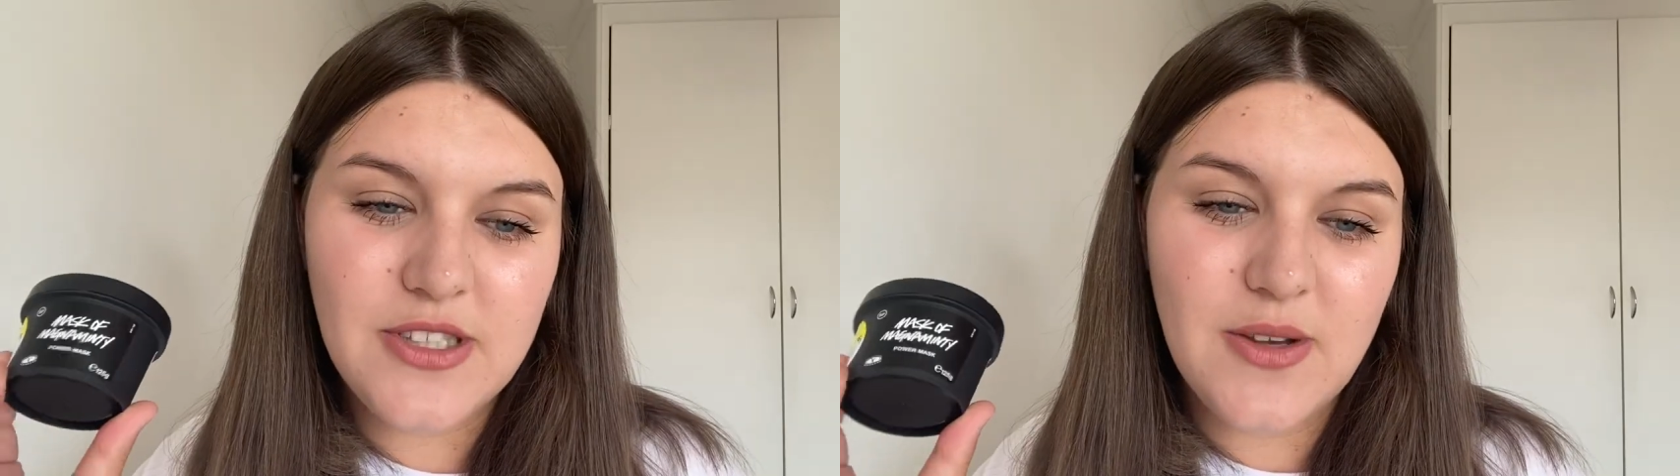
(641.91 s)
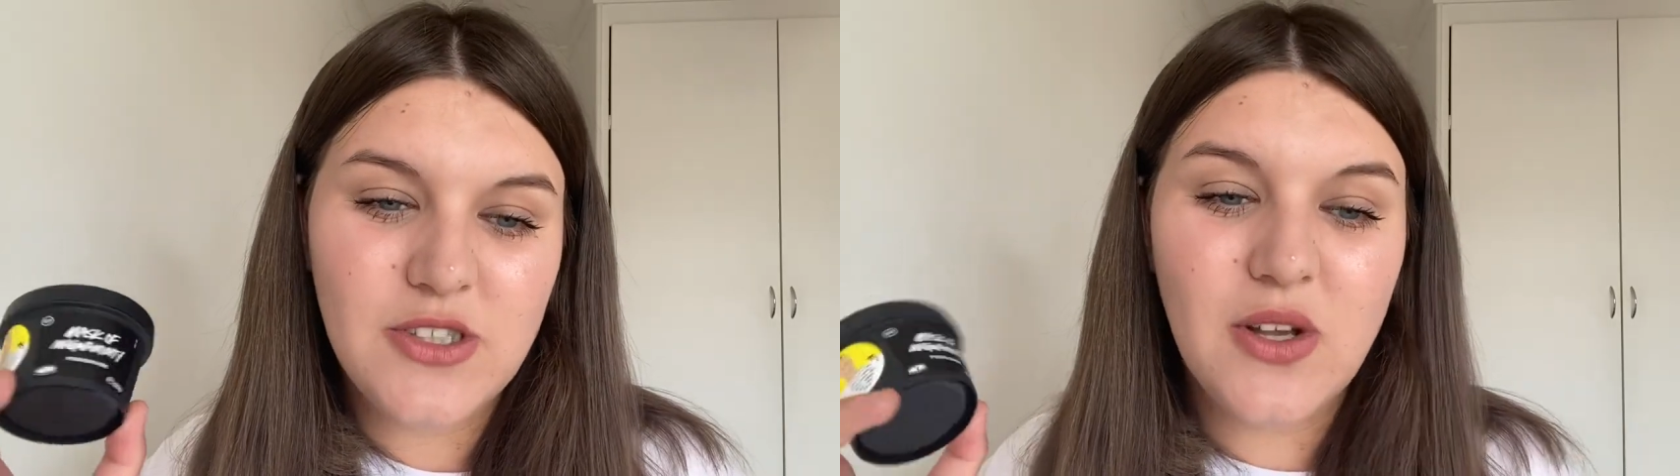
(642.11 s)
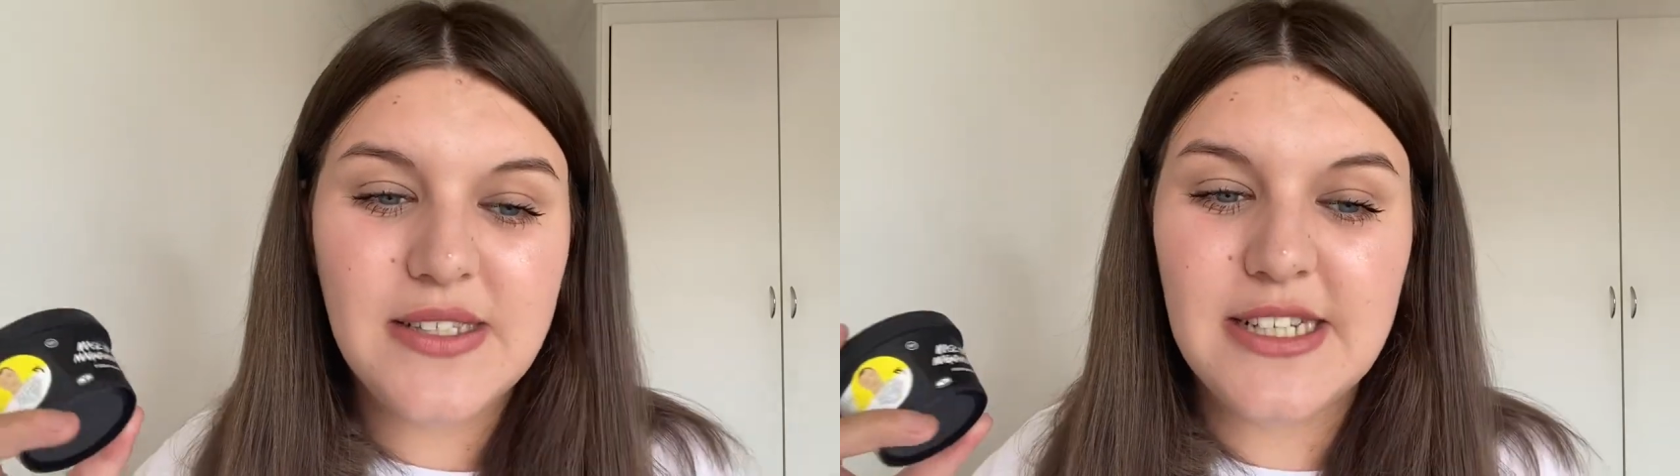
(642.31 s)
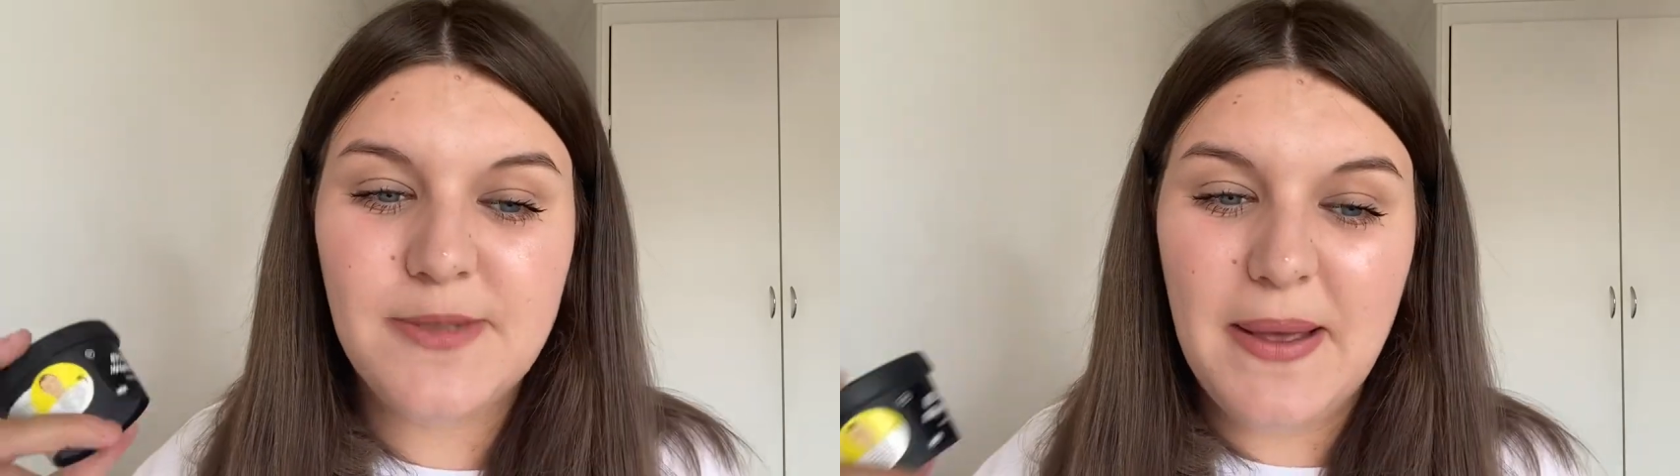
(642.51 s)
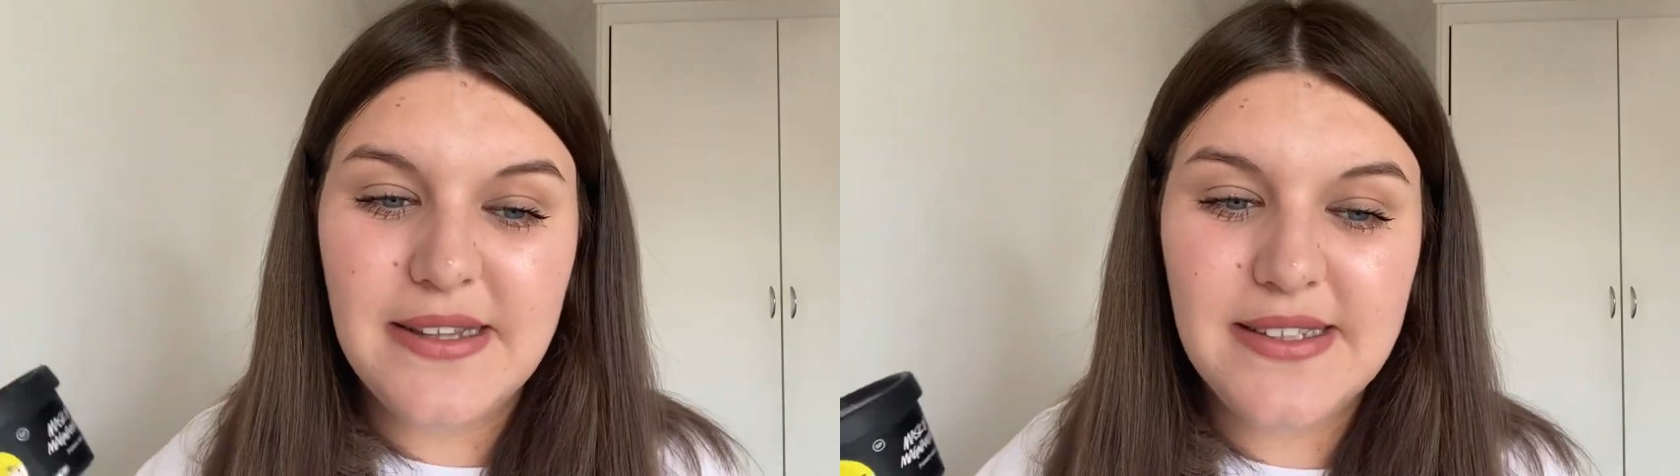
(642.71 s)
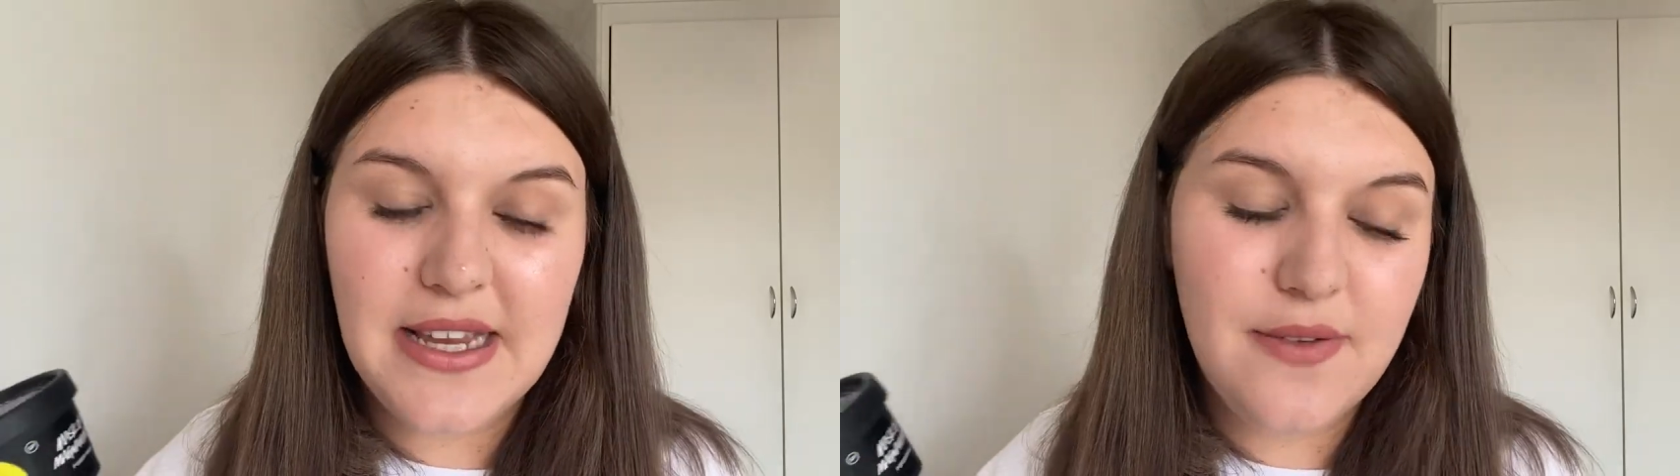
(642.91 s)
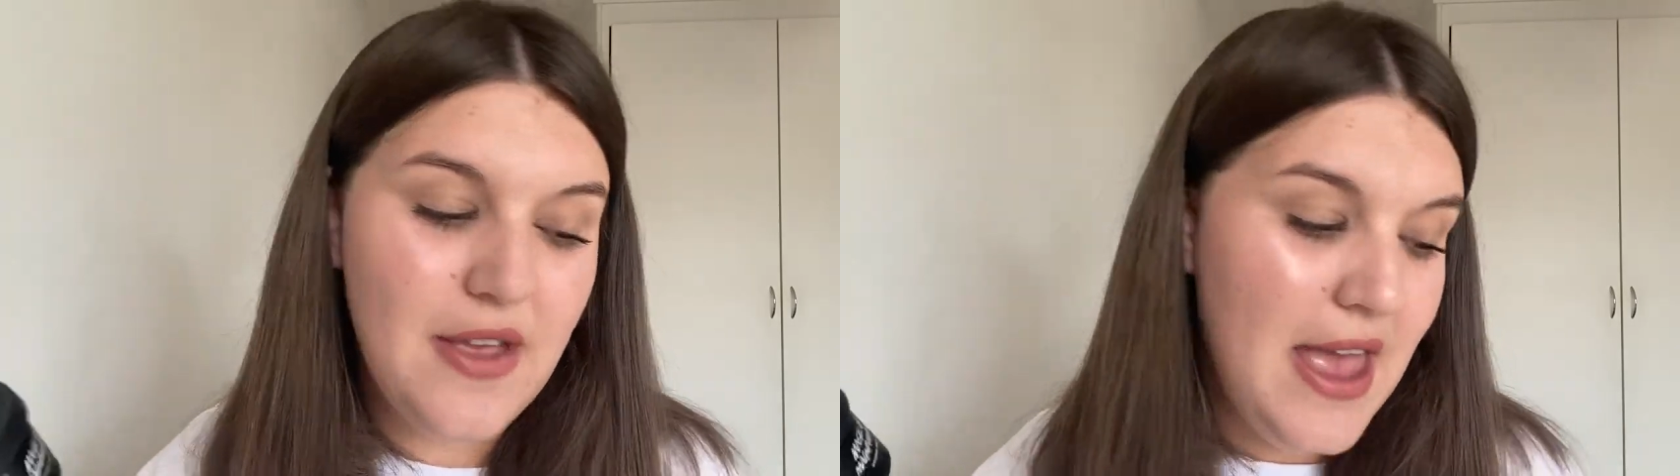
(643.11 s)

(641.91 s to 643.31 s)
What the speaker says: so it's not as expensive